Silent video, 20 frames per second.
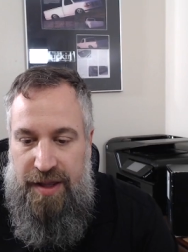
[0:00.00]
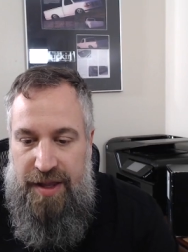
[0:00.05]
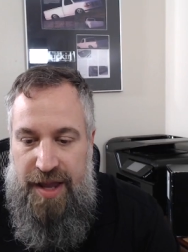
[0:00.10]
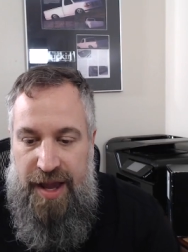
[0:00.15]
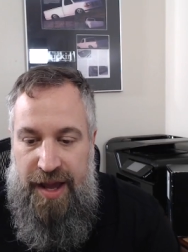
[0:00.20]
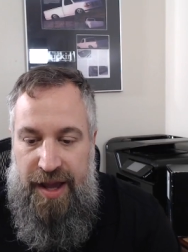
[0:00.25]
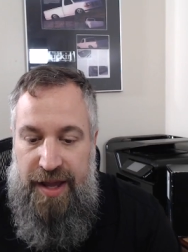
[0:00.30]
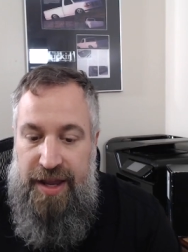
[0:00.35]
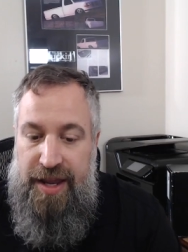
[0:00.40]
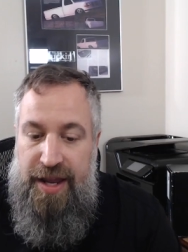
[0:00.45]

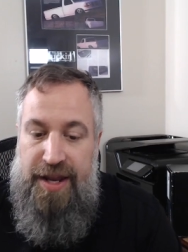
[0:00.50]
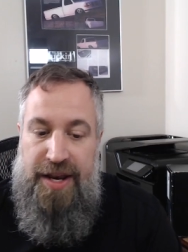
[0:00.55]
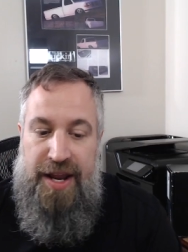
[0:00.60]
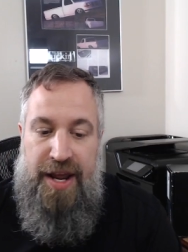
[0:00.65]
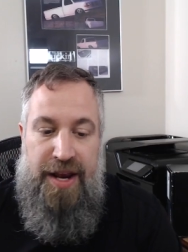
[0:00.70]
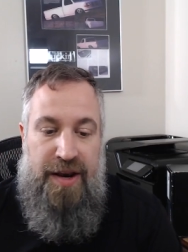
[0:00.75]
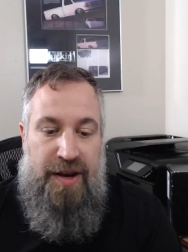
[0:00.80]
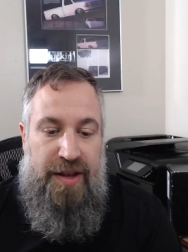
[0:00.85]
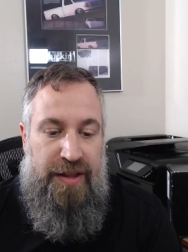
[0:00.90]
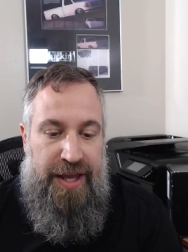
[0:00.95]
Yeah, and
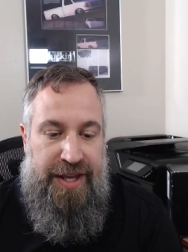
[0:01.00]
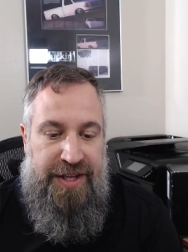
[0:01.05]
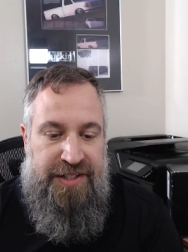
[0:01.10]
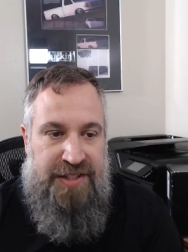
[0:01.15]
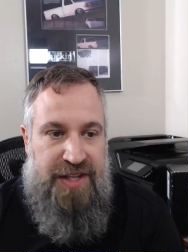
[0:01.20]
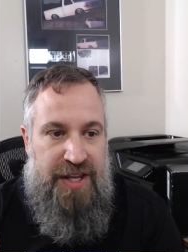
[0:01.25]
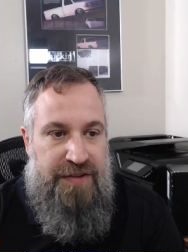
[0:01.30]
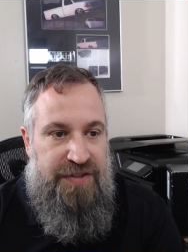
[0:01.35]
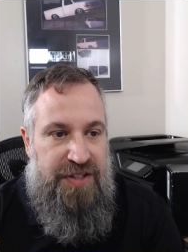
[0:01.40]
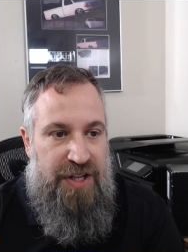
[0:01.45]
then like
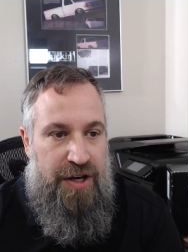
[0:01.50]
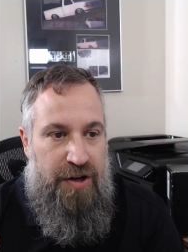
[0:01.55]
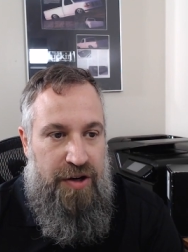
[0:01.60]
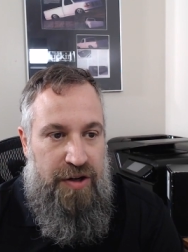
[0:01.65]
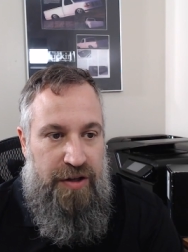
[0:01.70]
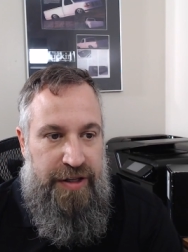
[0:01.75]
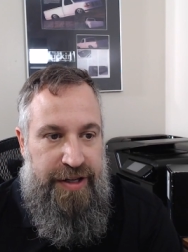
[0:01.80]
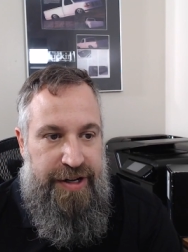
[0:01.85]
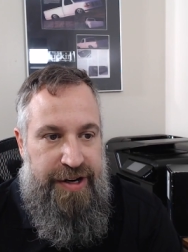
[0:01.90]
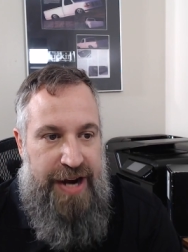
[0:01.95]
Steve said
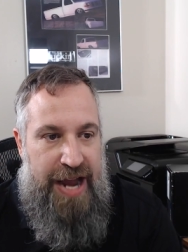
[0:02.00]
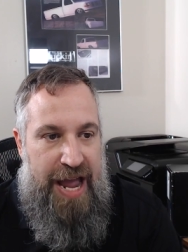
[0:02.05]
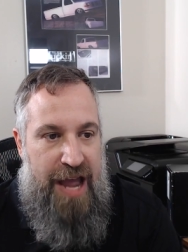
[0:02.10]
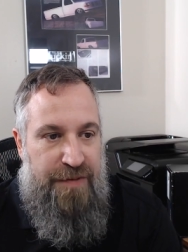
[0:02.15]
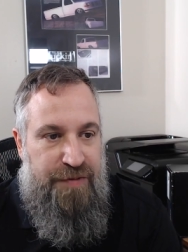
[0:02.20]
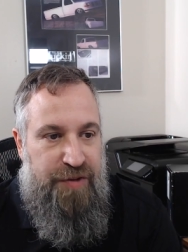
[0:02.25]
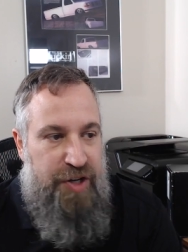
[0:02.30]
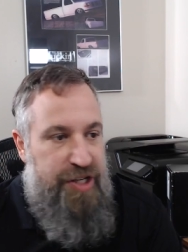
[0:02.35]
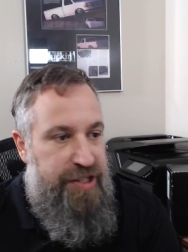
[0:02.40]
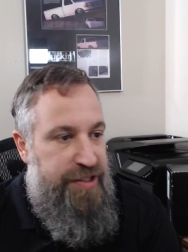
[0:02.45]
earlier,
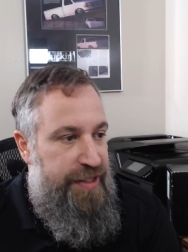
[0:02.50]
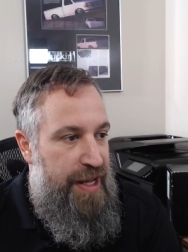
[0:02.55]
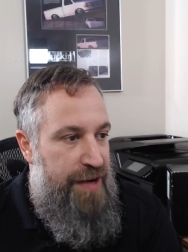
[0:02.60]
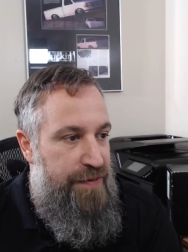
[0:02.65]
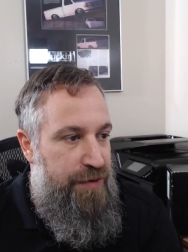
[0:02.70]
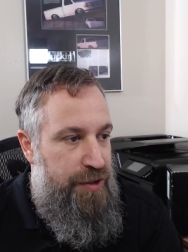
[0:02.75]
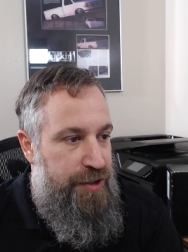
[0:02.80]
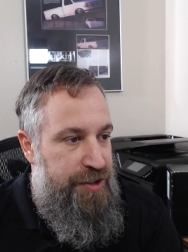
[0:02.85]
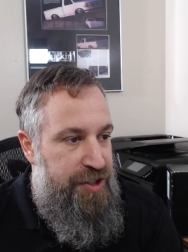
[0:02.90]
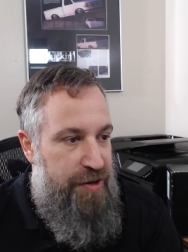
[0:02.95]
after your
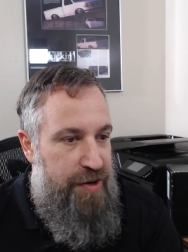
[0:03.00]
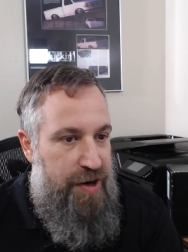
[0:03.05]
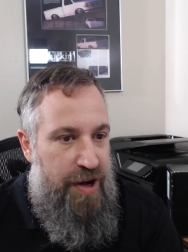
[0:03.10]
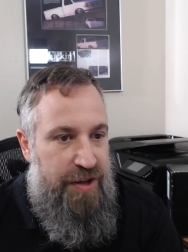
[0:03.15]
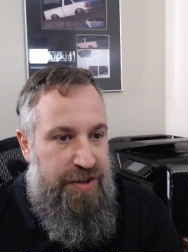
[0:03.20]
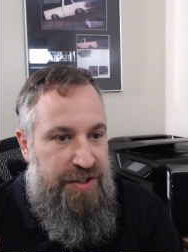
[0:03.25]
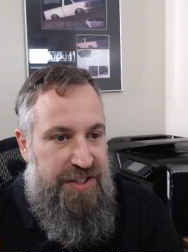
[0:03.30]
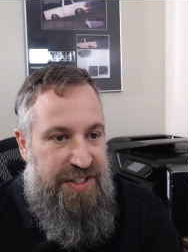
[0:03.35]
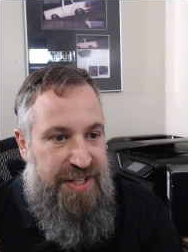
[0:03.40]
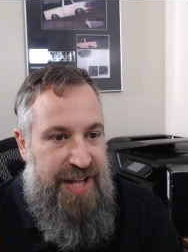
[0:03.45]
levels are
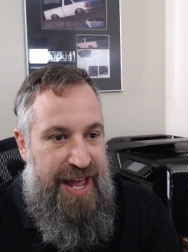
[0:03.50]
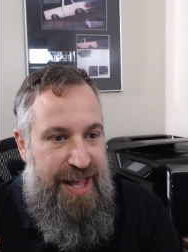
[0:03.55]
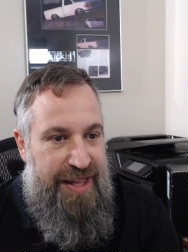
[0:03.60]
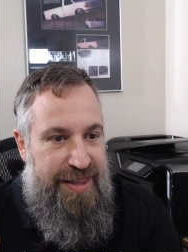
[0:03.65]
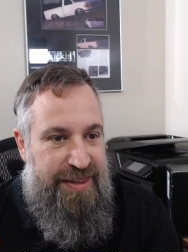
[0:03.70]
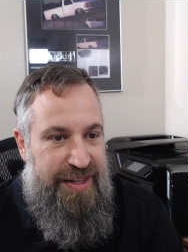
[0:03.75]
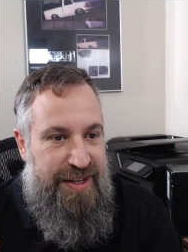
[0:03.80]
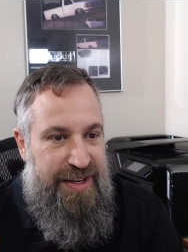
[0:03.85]
all set,